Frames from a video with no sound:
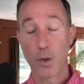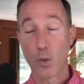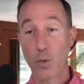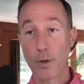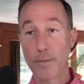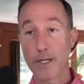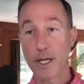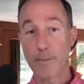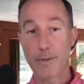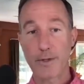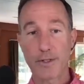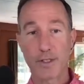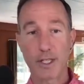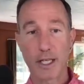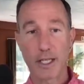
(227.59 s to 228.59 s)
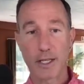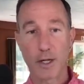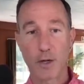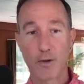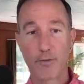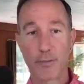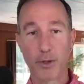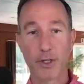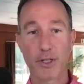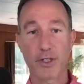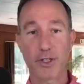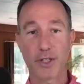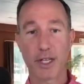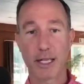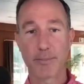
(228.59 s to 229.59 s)
will become the C E O of
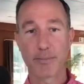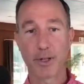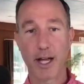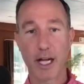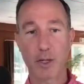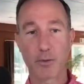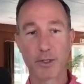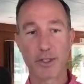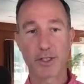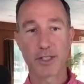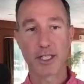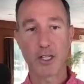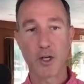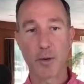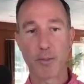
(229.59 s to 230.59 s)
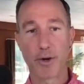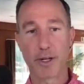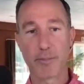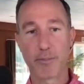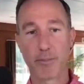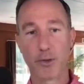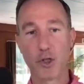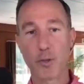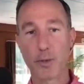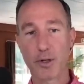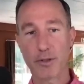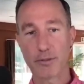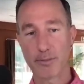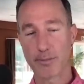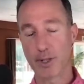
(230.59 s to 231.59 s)
Bullish, and Block One C E O Brendan
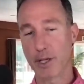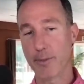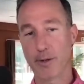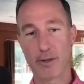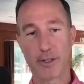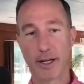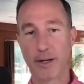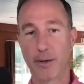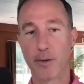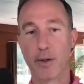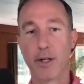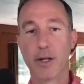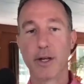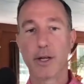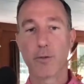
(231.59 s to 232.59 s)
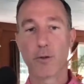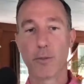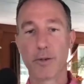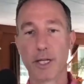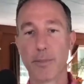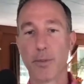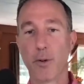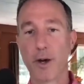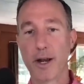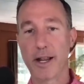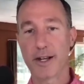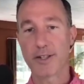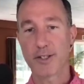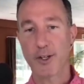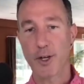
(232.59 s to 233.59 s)
Blumer, Blumer, I don't know, will be
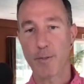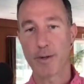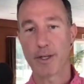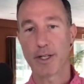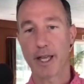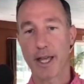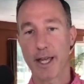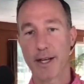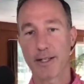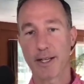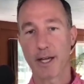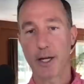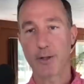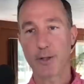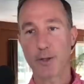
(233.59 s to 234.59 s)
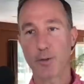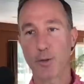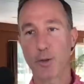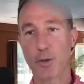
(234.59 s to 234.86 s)
appointed as chairman. And uh, just real